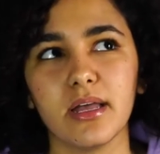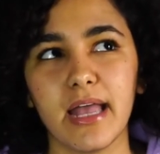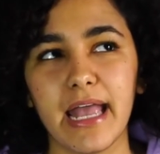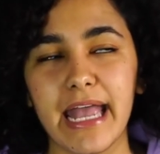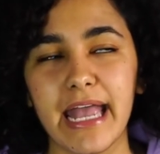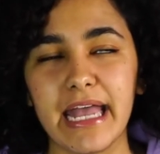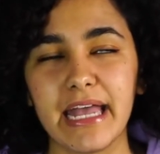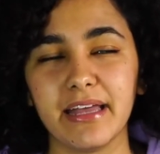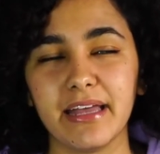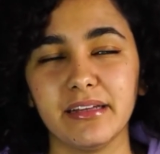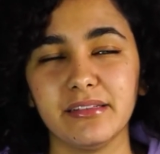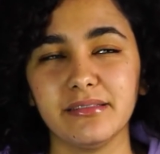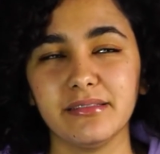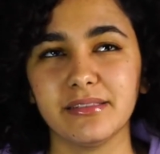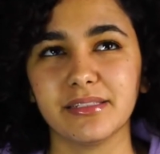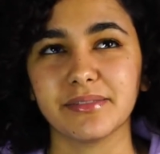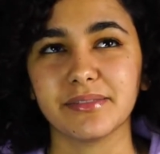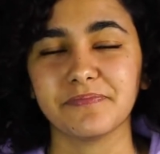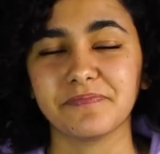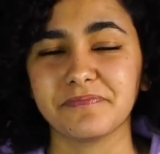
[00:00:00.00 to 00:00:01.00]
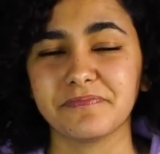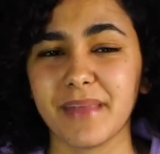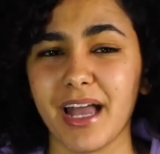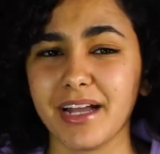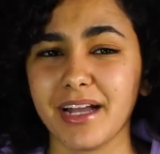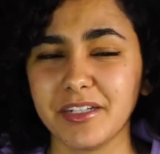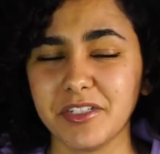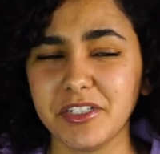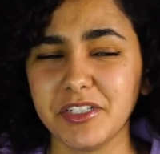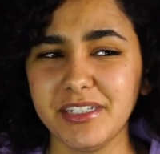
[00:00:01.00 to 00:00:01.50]
And
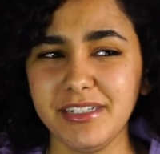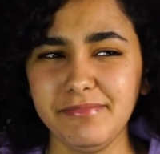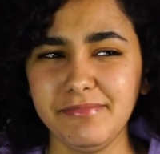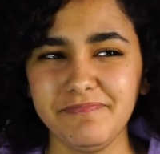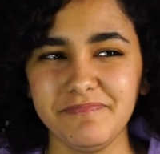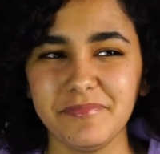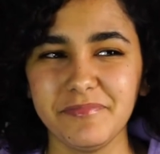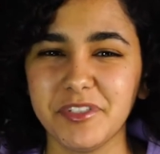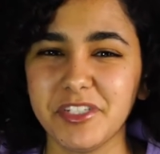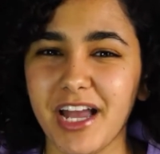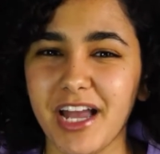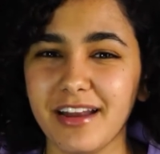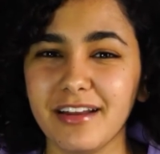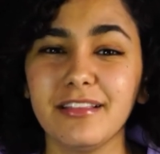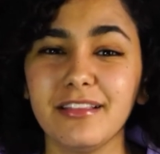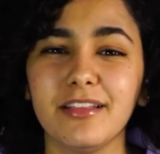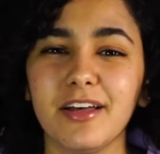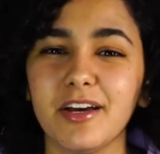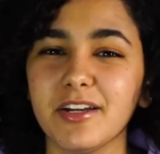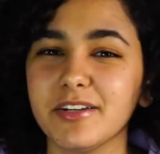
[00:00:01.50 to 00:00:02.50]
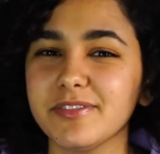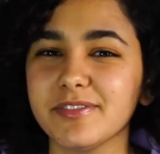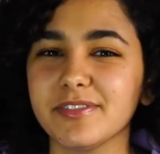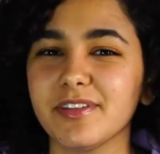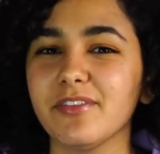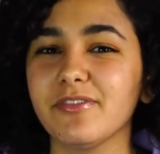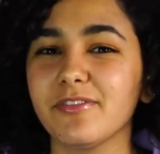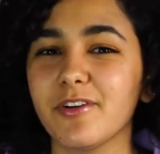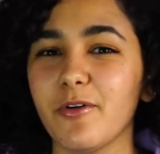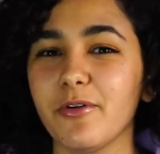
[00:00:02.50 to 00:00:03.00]
actually, she had a lot of
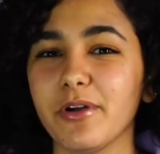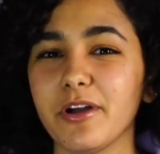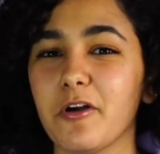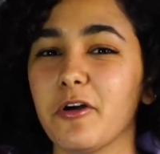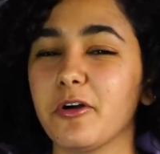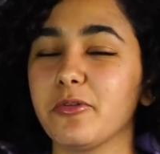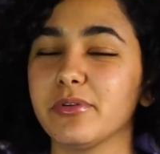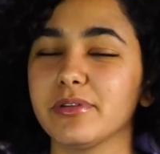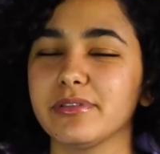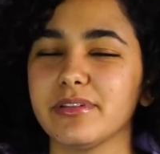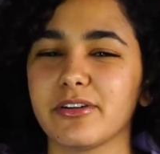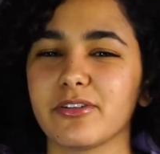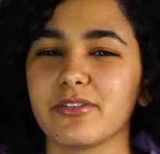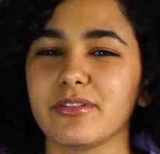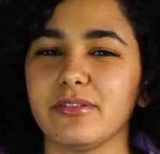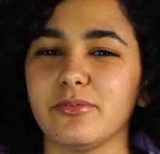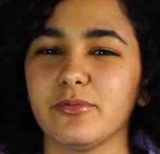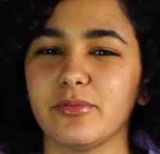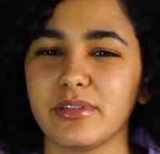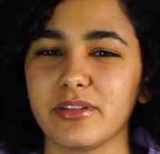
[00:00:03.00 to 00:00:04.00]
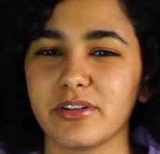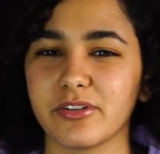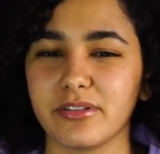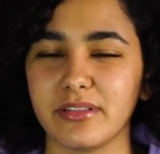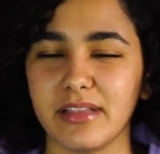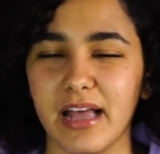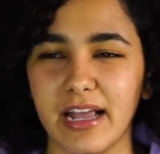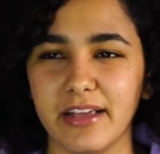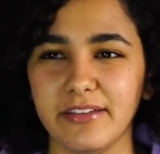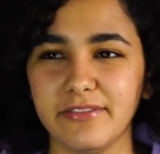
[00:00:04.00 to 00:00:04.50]
stuff going on with her with her
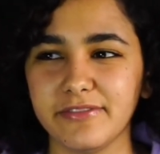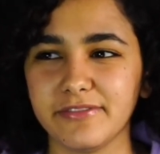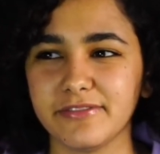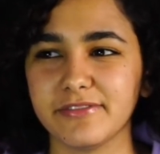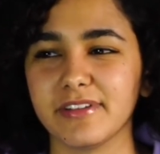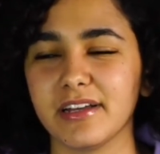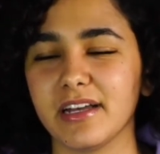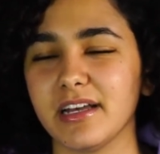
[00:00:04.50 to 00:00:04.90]
life.